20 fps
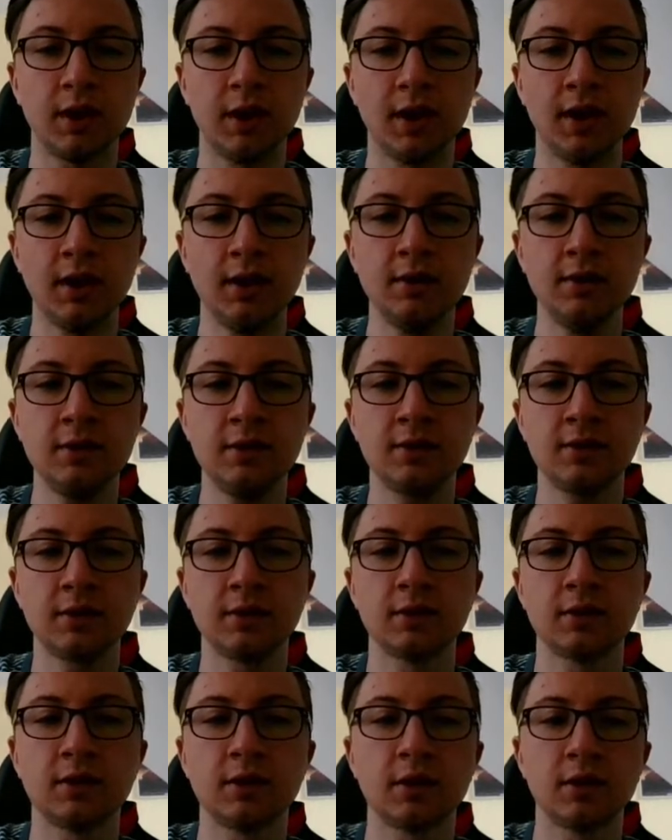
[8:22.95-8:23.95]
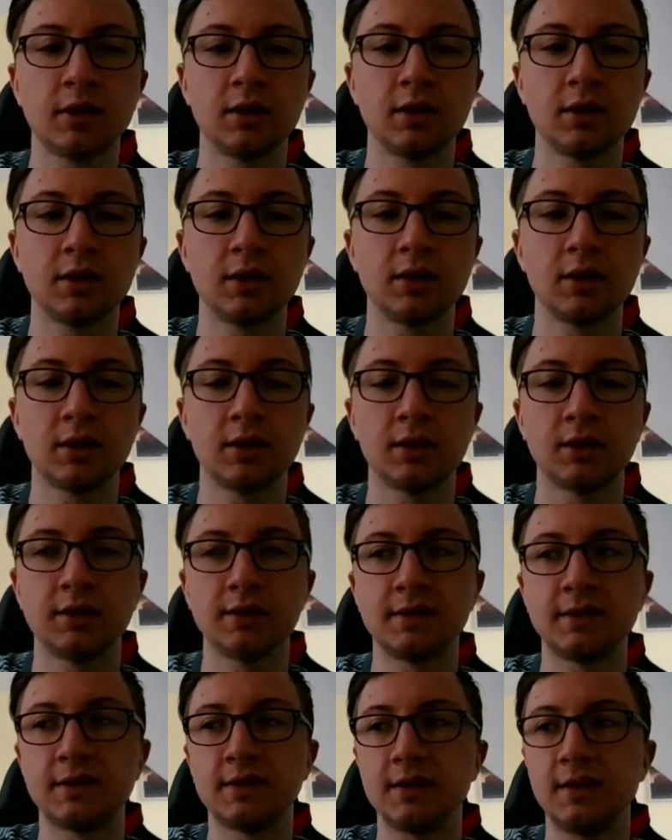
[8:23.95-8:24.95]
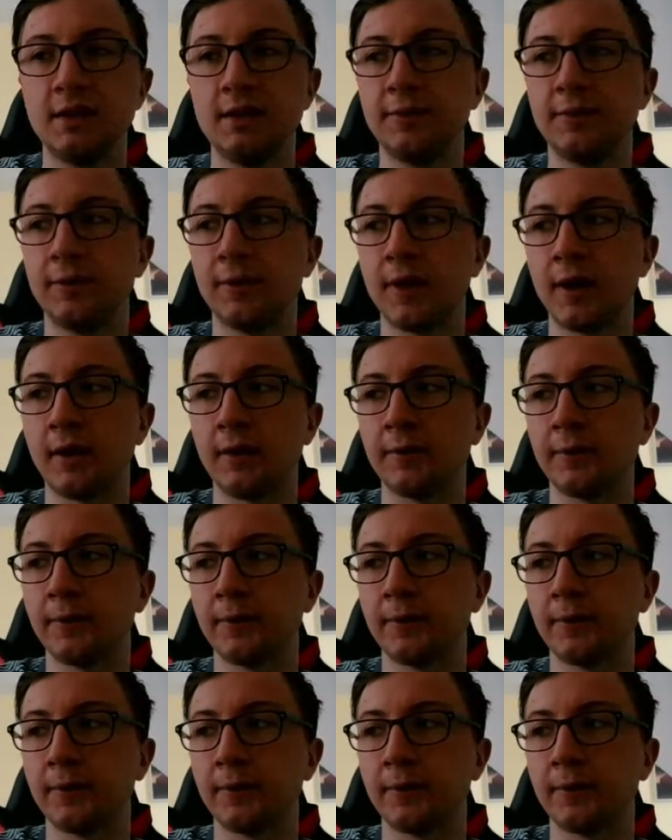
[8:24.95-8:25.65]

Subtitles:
and c5.